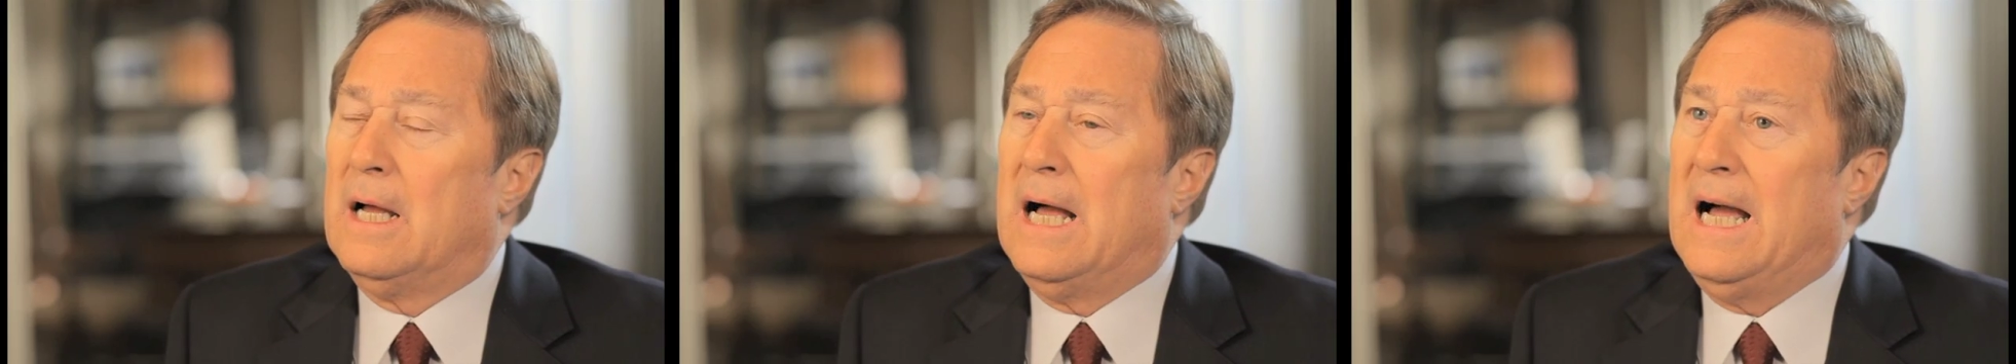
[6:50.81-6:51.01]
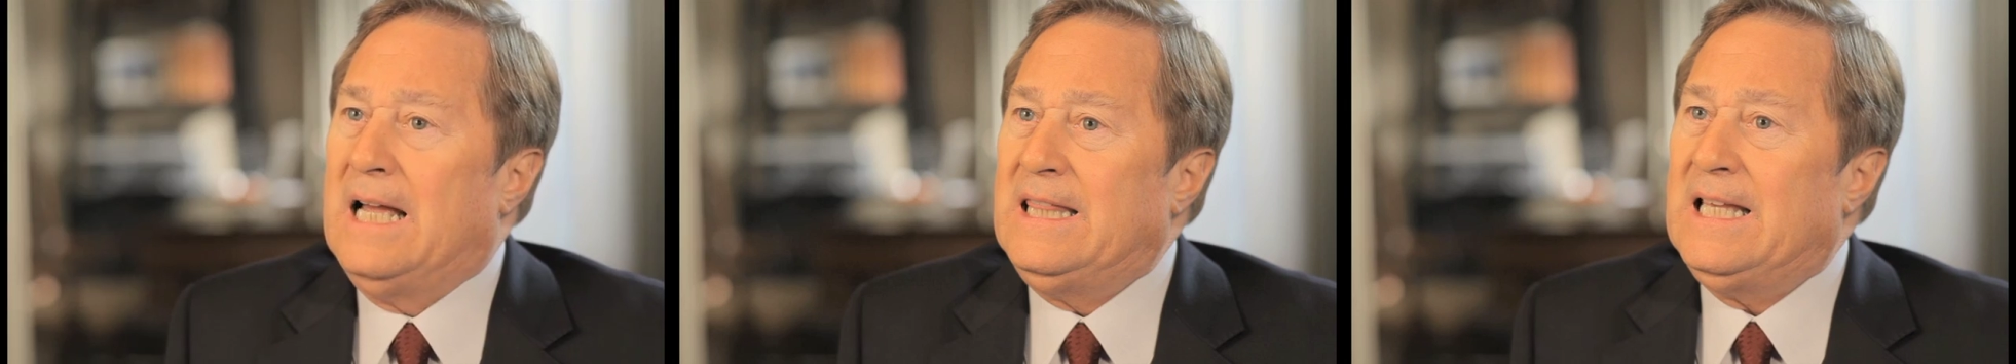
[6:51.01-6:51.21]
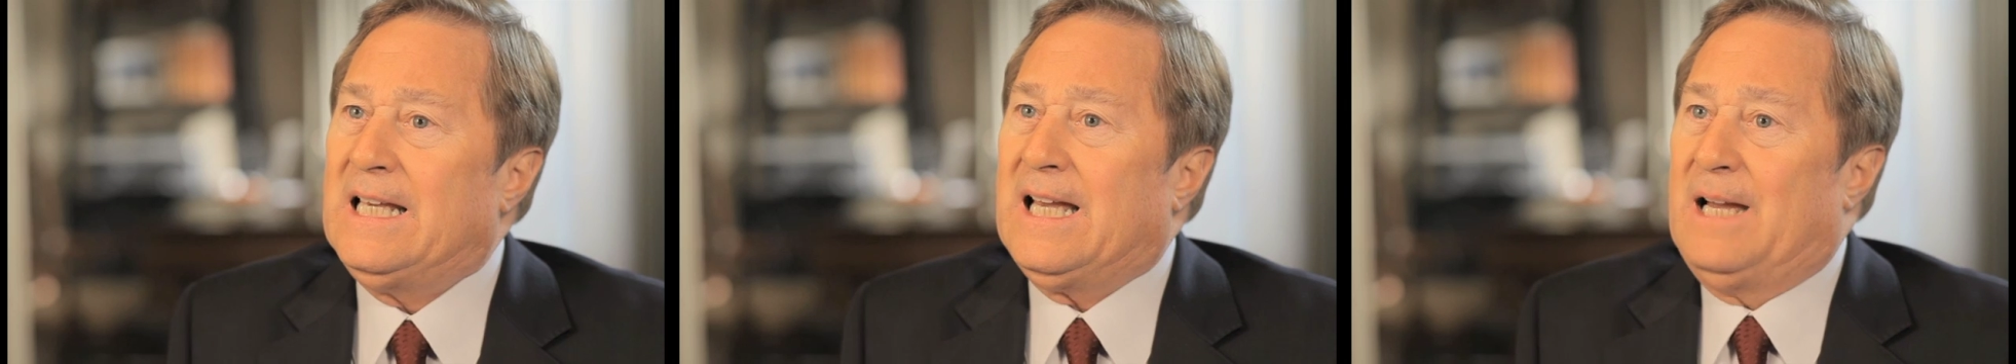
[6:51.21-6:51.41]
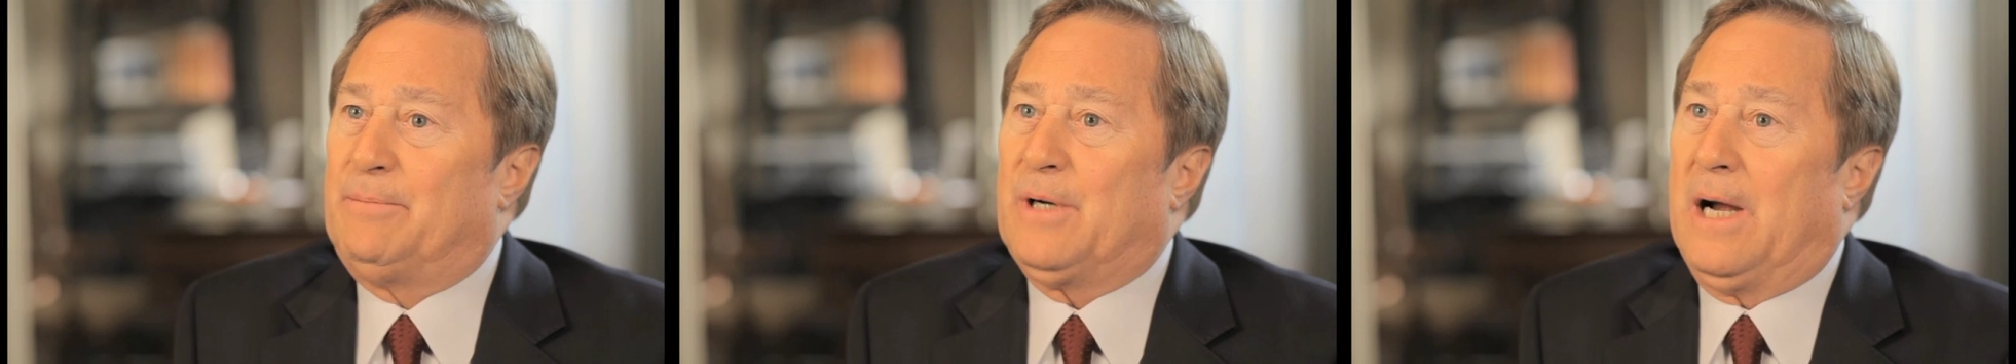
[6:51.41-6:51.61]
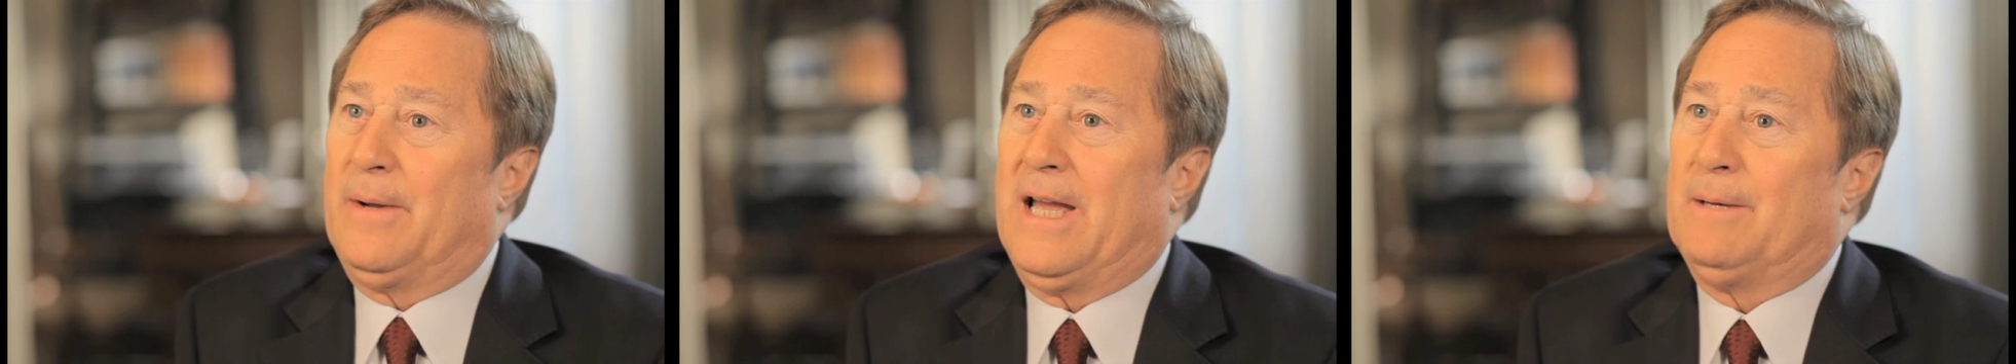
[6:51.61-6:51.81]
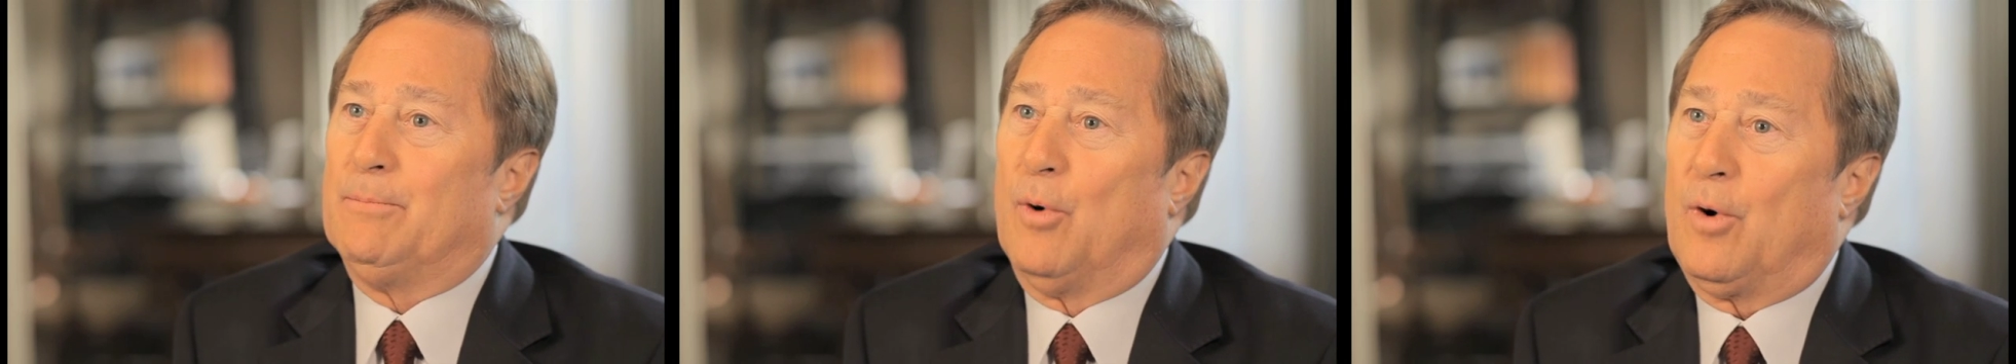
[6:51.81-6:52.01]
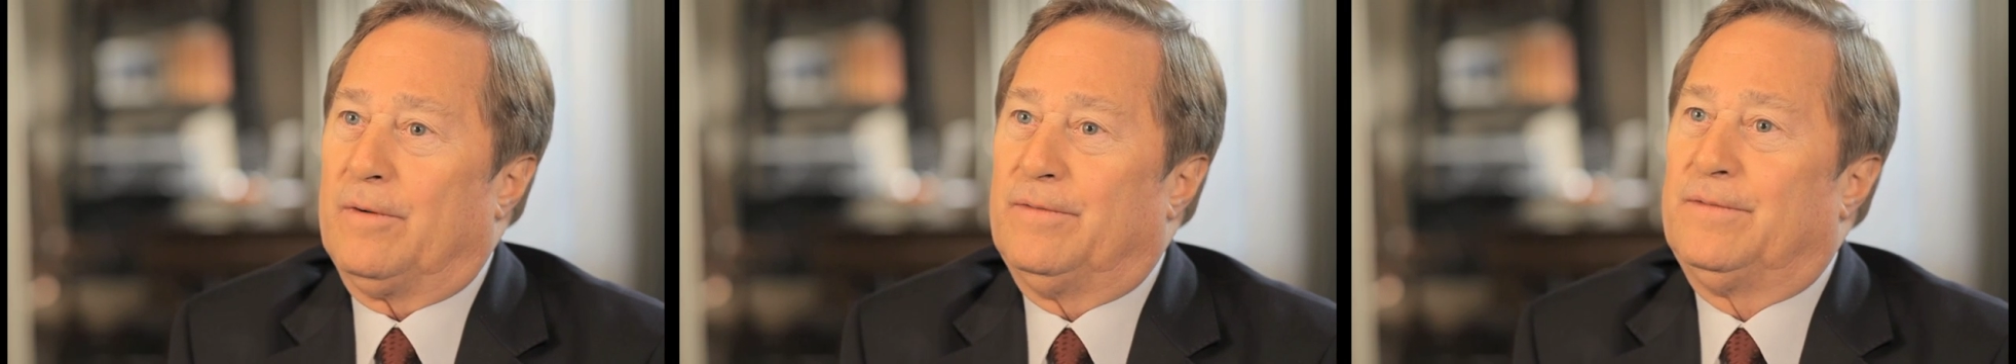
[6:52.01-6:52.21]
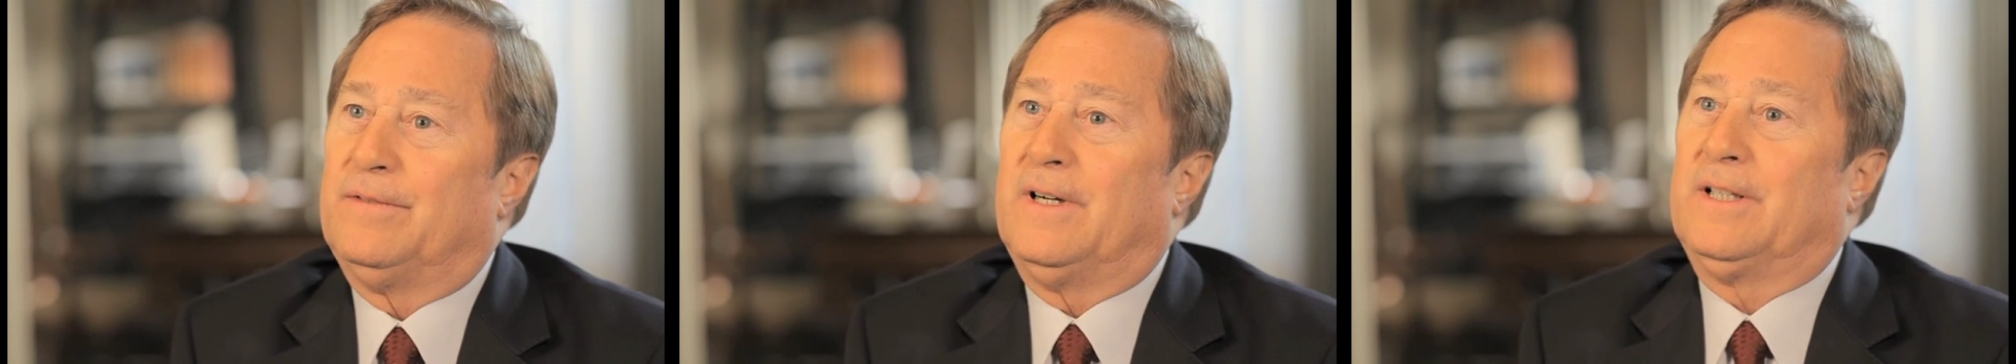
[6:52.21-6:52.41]
I think I probably had more
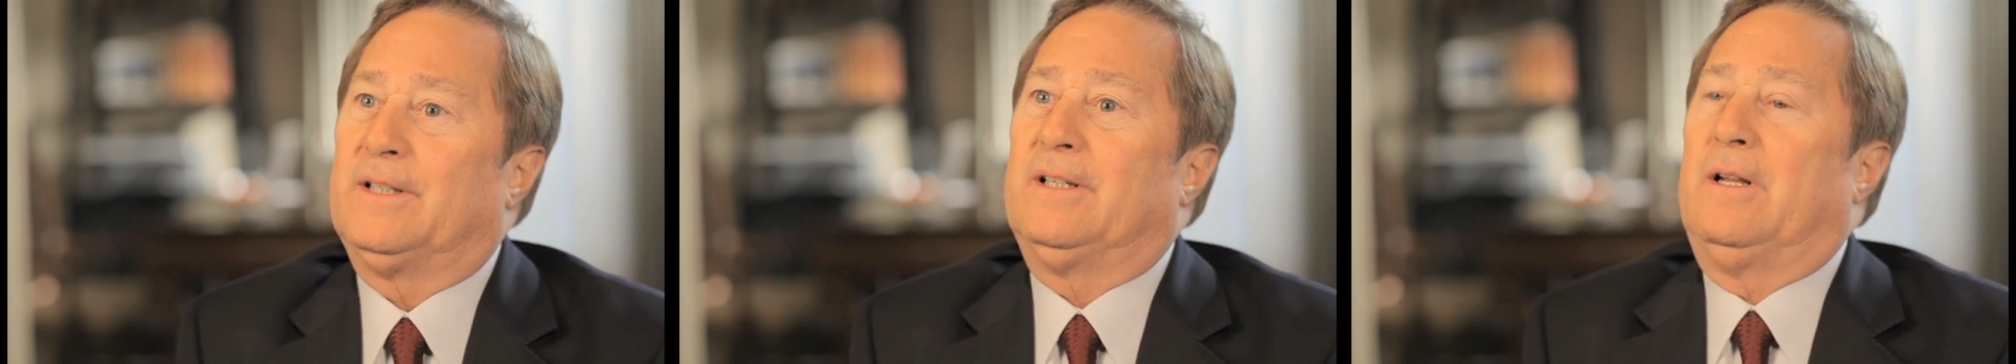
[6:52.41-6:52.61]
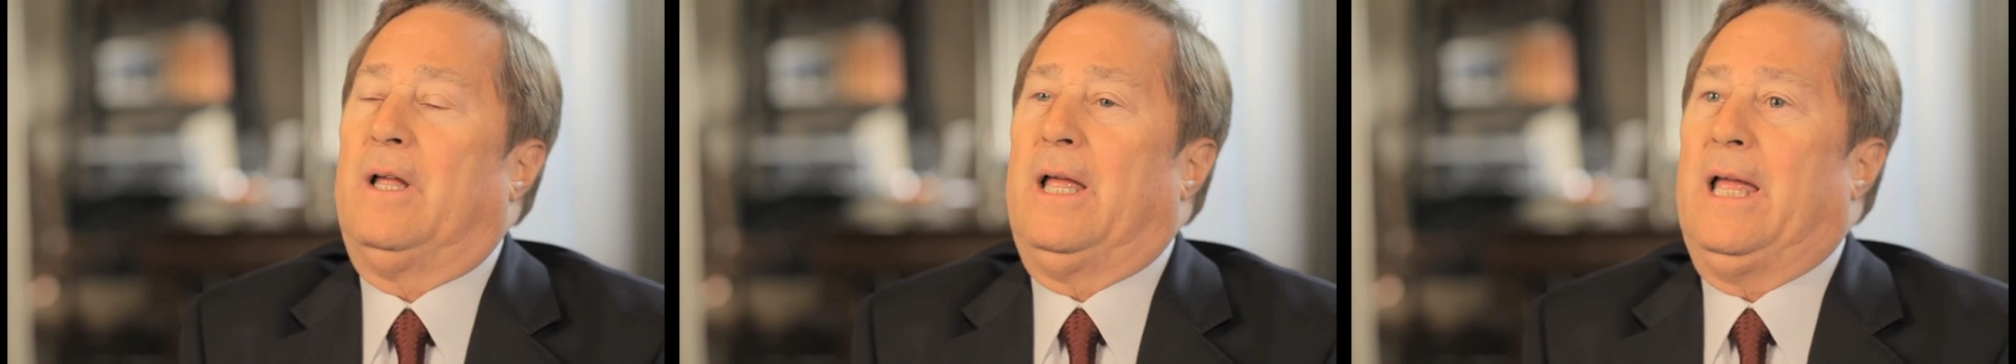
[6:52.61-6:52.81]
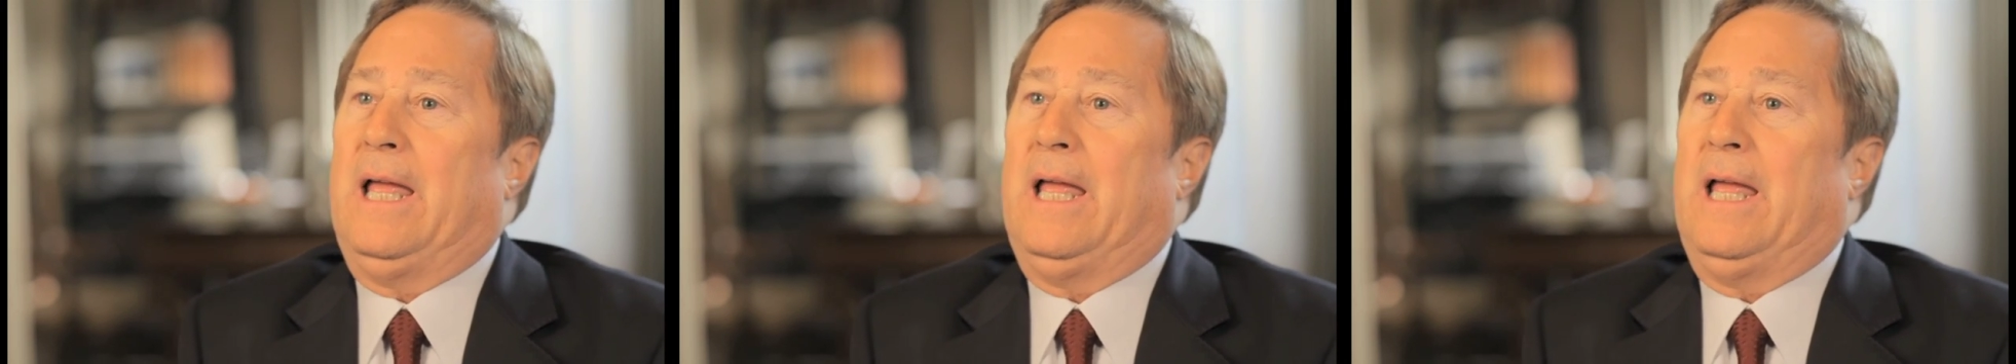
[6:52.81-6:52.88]
fun